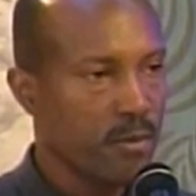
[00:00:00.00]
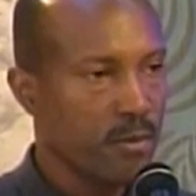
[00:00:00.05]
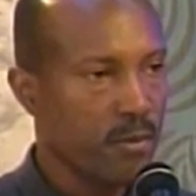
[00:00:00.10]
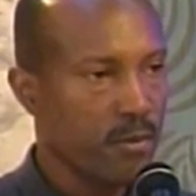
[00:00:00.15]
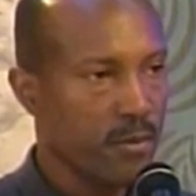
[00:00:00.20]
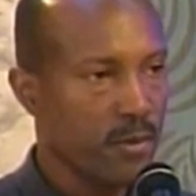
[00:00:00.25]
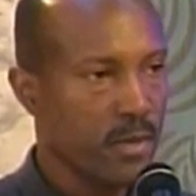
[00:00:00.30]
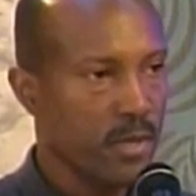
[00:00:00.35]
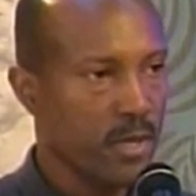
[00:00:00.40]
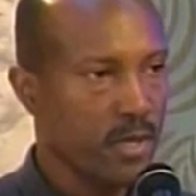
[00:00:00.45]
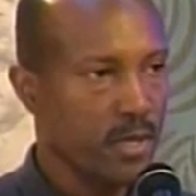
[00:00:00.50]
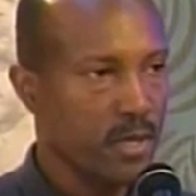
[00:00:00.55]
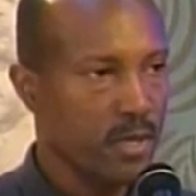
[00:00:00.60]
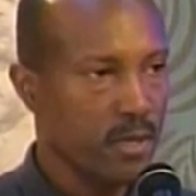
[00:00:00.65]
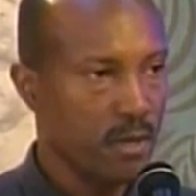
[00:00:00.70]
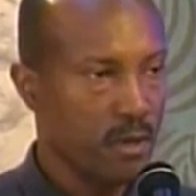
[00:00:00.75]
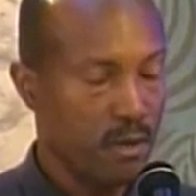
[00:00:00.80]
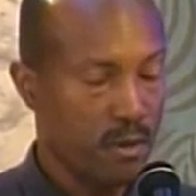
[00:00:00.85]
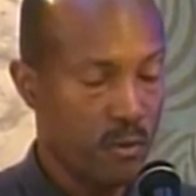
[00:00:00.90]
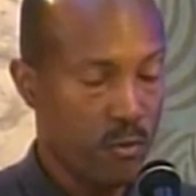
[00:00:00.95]
the
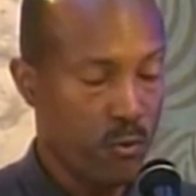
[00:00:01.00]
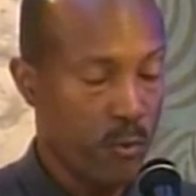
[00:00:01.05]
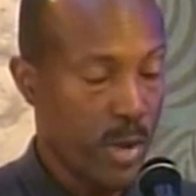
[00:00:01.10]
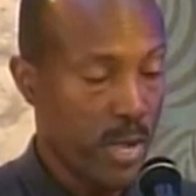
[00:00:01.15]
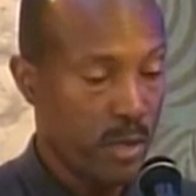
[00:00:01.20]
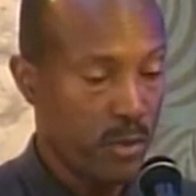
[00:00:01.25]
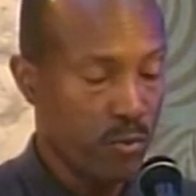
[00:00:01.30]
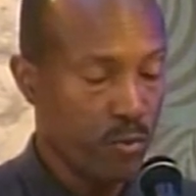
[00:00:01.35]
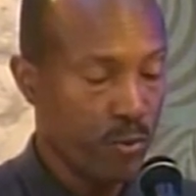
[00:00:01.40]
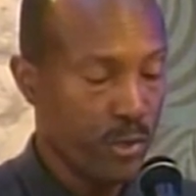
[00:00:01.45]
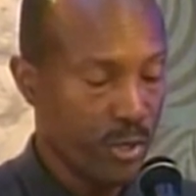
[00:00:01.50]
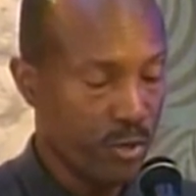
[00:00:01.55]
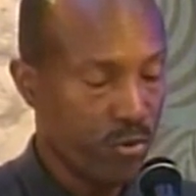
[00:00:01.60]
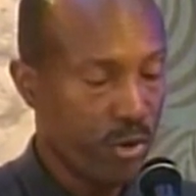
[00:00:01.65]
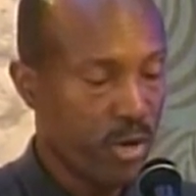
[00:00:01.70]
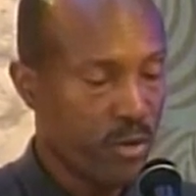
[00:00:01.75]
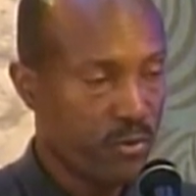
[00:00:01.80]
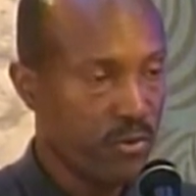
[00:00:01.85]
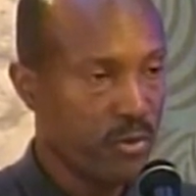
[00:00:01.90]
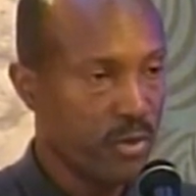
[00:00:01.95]

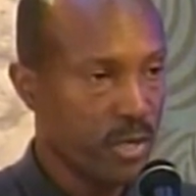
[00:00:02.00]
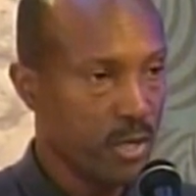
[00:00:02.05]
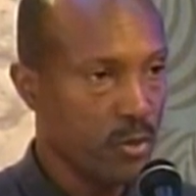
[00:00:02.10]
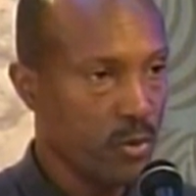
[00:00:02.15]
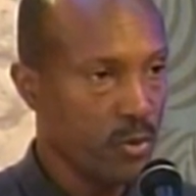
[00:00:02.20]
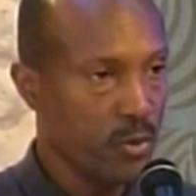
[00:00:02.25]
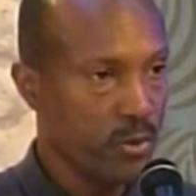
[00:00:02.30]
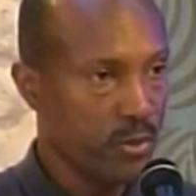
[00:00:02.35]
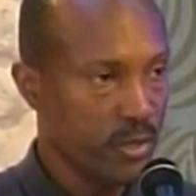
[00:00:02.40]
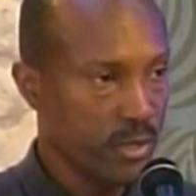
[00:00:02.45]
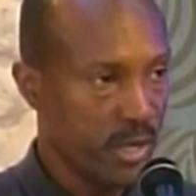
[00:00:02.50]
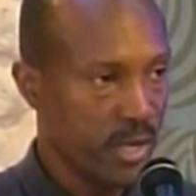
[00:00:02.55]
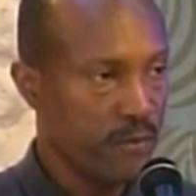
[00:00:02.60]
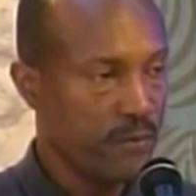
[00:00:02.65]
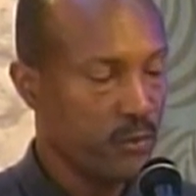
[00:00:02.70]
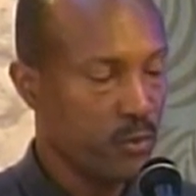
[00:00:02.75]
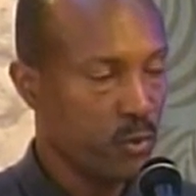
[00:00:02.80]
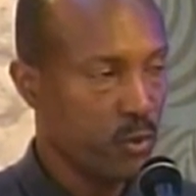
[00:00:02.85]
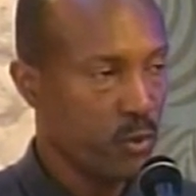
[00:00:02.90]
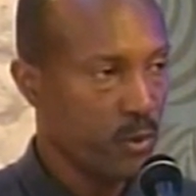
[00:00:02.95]
loans if
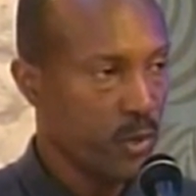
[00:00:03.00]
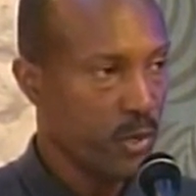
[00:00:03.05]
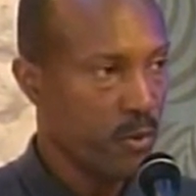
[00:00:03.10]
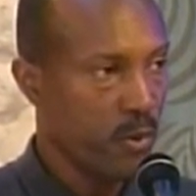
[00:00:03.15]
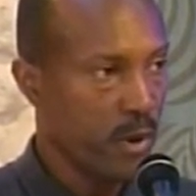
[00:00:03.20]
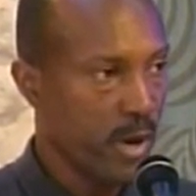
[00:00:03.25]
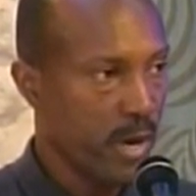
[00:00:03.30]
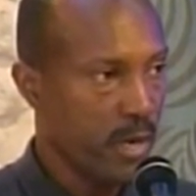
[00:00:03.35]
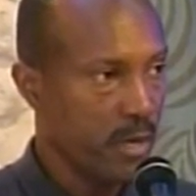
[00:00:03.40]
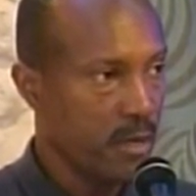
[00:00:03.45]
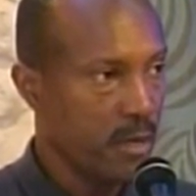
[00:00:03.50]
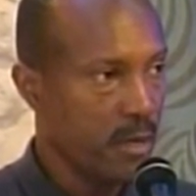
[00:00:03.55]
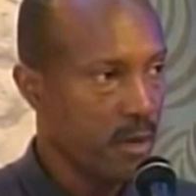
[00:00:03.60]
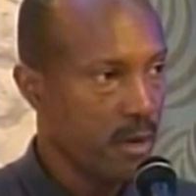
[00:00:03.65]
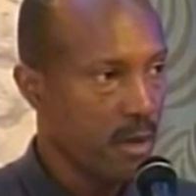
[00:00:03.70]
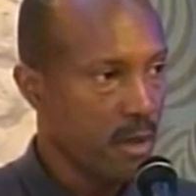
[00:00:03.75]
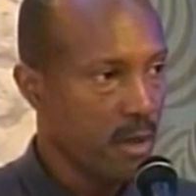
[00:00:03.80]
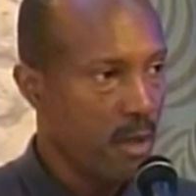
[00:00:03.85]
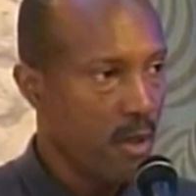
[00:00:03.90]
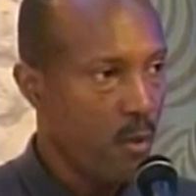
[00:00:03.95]
so required
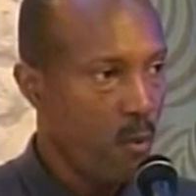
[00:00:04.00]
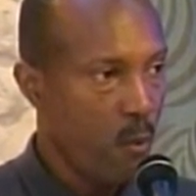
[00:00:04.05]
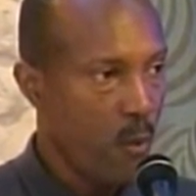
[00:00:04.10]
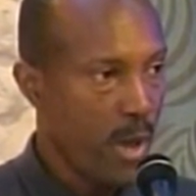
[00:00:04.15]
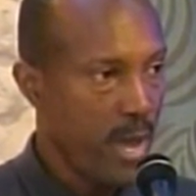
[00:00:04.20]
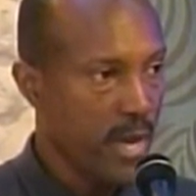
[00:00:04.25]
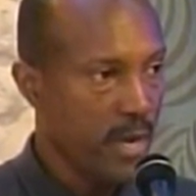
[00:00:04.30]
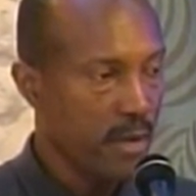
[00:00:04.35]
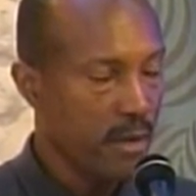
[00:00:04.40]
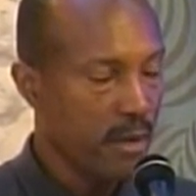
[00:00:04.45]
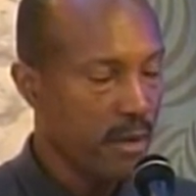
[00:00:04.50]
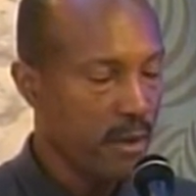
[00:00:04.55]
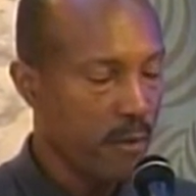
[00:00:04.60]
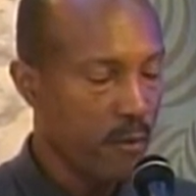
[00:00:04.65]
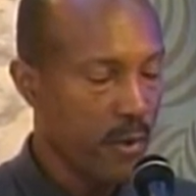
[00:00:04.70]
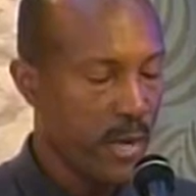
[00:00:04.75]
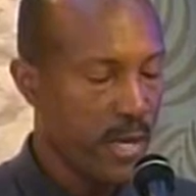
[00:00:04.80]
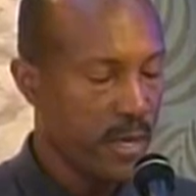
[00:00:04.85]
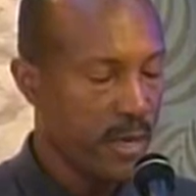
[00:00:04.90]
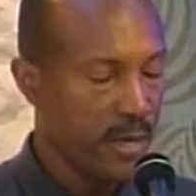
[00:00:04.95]

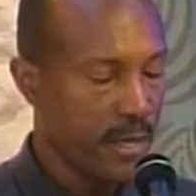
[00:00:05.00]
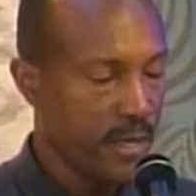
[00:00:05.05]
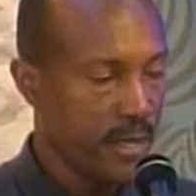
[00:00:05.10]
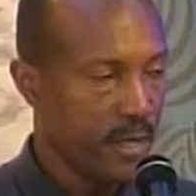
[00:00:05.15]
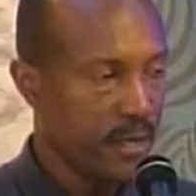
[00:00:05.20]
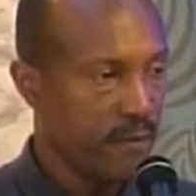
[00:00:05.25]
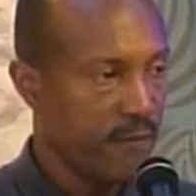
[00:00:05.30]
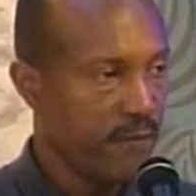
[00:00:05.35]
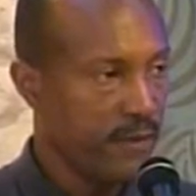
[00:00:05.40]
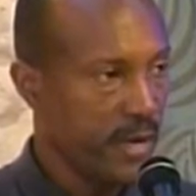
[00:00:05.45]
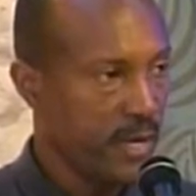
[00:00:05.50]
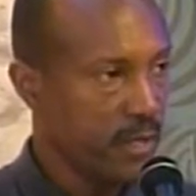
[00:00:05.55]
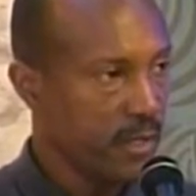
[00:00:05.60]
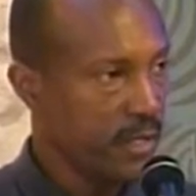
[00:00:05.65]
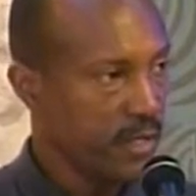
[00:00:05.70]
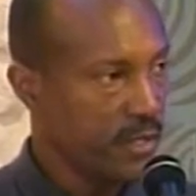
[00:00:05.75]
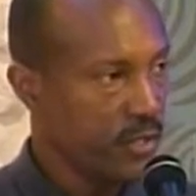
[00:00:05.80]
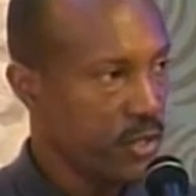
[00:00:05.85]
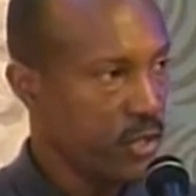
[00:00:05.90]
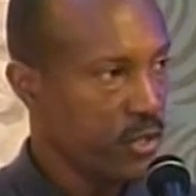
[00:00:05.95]
when the final
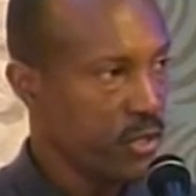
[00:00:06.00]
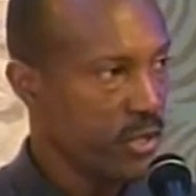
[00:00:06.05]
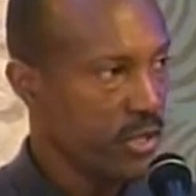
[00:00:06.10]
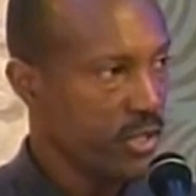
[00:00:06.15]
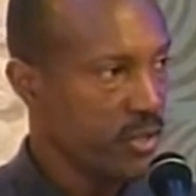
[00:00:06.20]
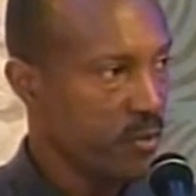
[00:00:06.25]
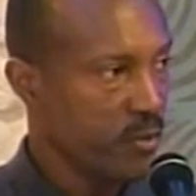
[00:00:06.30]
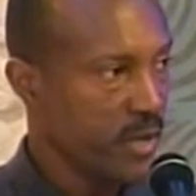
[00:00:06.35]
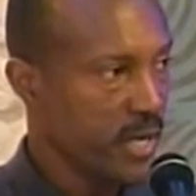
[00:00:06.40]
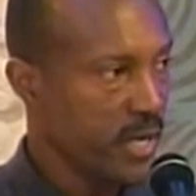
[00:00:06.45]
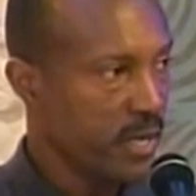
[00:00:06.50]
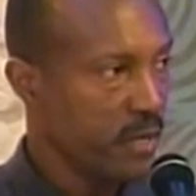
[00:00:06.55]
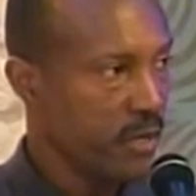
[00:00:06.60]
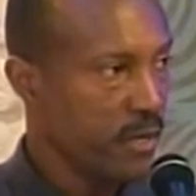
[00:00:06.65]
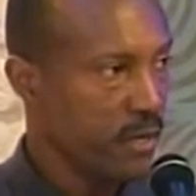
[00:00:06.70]
decision is made.